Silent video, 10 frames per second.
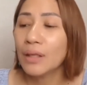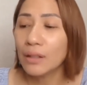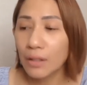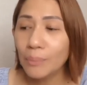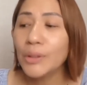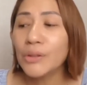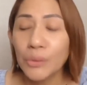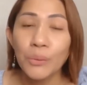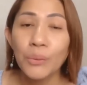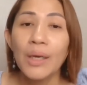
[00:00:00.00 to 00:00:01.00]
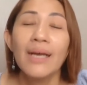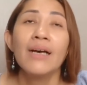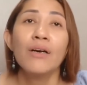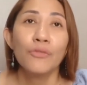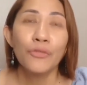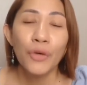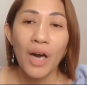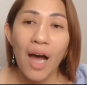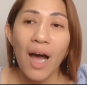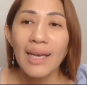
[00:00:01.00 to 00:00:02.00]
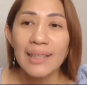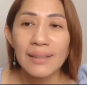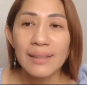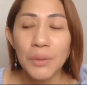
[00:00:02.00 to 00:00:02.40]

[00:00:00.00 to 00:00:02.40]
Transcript: Number two, for us